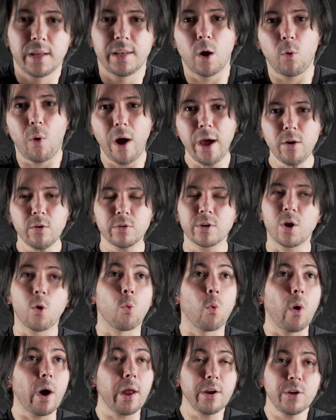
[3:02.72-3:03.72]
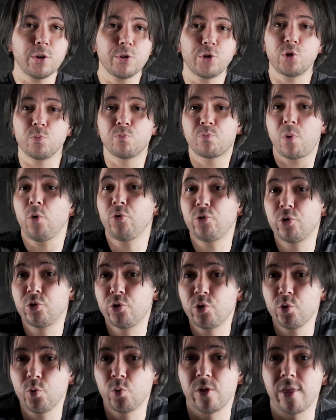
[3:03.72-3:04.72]
Now, I don't know, what are you supposed to
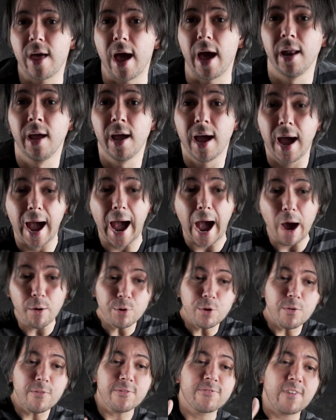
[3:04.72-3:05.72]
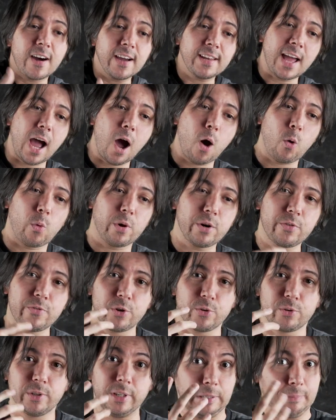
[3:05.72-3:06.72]
do with that? How do you find out one
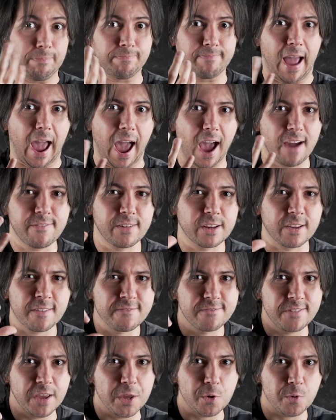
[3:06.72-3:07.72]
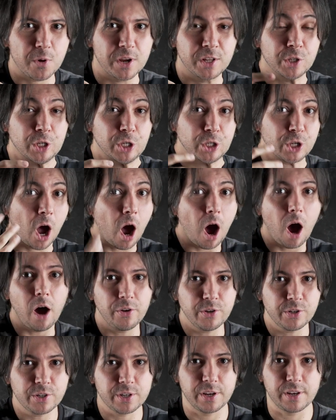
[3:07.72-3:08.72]
of your little African figurines is
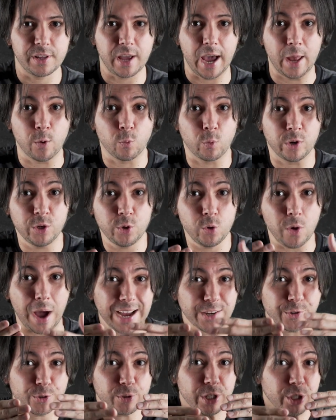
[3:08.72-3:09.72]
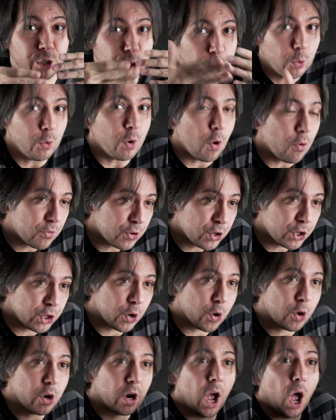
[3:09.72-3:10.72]
haunted? And when you actually do know for
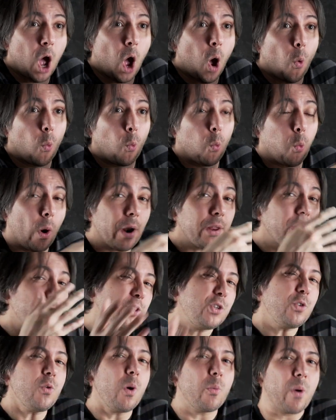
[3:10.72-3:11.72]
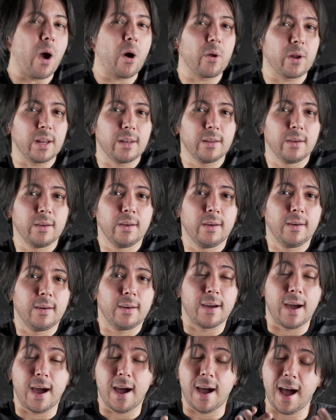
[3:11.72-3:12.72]
sure, what do you do about it?
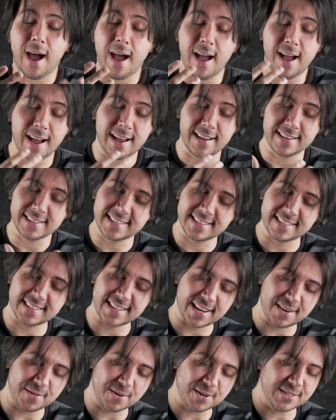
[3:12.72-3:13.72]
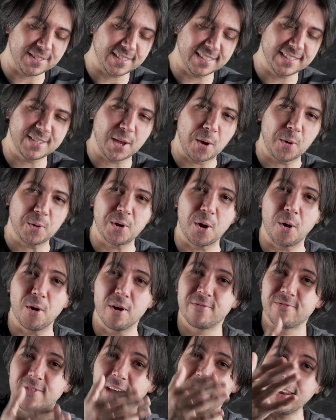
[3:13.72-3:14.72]
I seriously don't know.
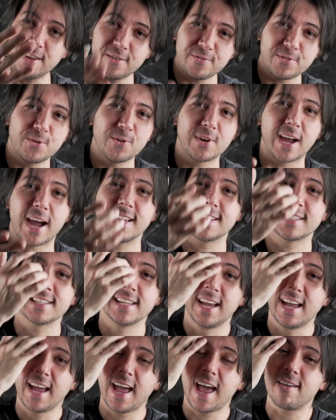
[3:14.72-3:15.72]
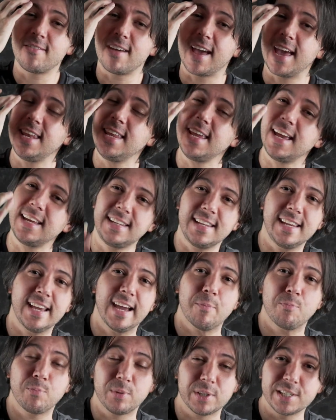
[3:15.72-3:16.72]
If any of you guys have any
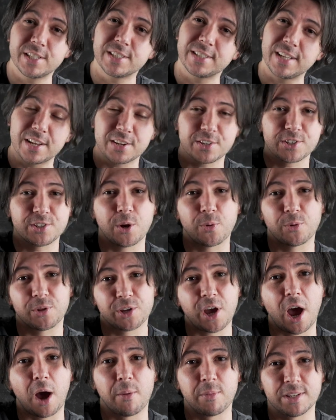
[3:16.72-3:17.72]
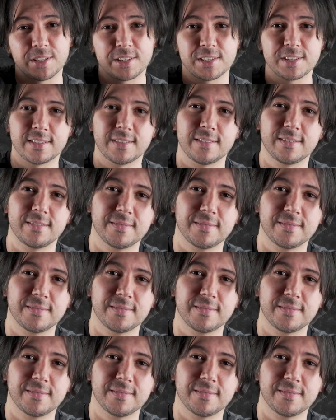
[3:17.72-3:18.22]
idea, please let us know in the comments.